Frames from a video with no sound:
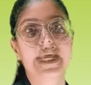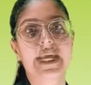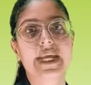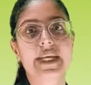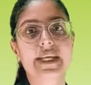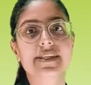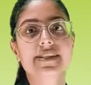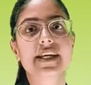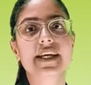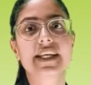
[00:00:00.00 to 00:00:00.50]

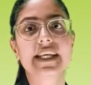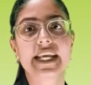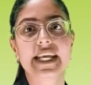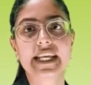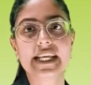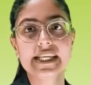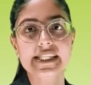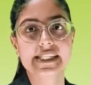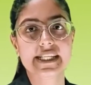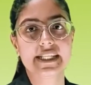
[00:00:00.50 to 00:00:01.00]
It is a
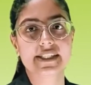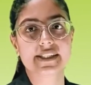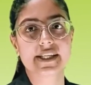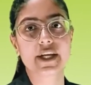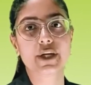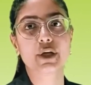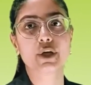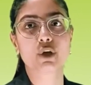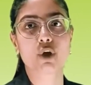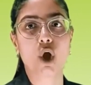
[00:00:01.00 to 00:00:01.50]
rainy
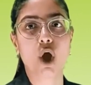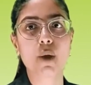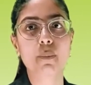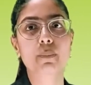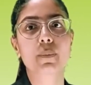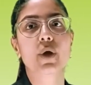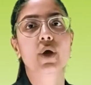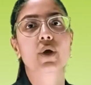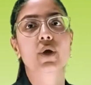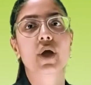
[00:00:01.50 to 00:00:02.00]
season
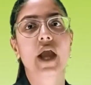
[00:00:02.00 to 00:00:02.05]
crop